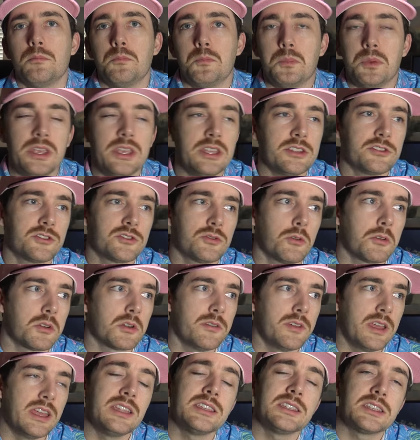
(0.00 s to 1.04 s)
Pete sort
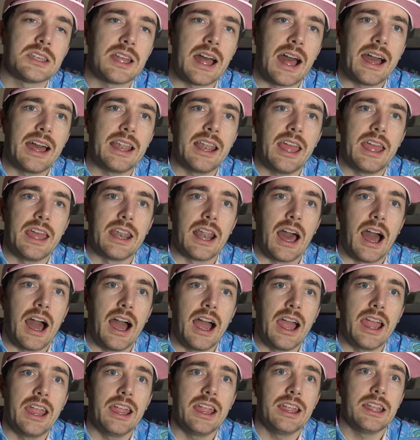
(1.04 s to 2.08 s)
of hinted at, and
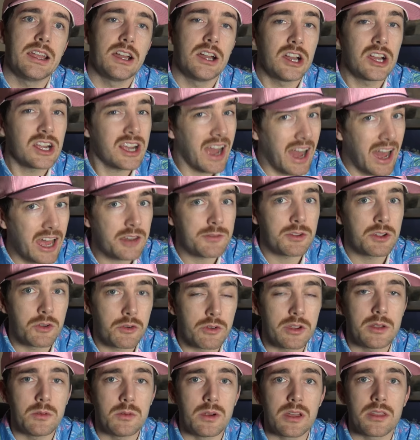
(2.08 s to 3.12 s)
I kind of
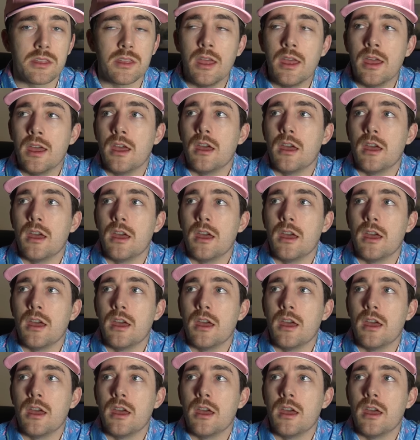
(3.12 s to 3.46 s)
agree with,